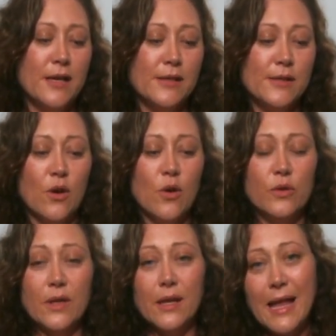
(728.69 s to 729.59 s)

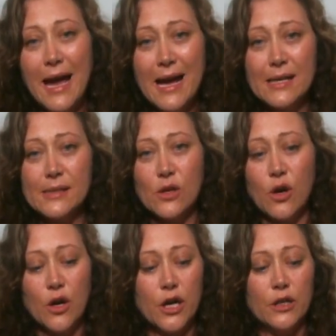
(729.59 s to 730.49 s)
So the last
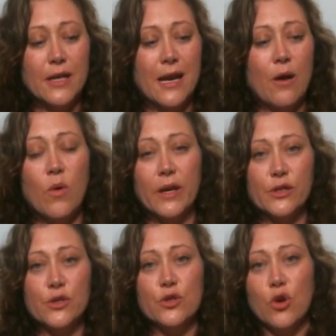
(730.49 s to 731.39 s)
card that I wanted
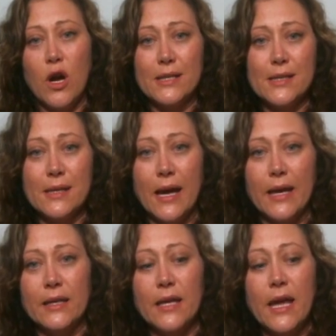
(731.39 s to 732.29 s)
to draw
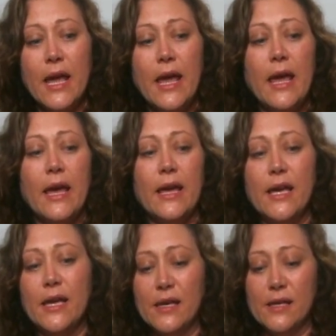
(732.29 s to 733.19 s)
tonight
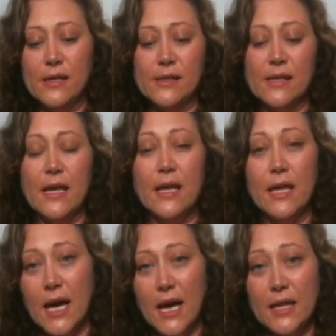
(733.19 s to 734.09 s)
is
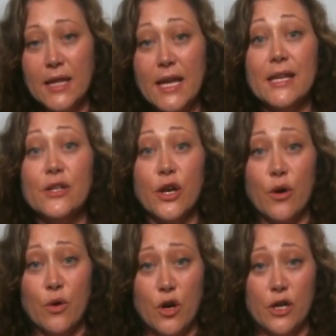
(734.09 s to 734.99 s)
the
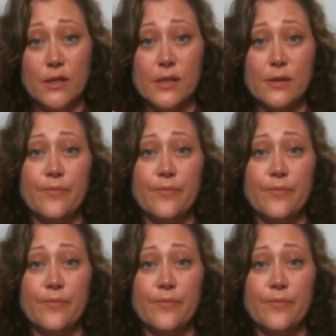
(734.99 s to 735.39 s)
Indigo cards.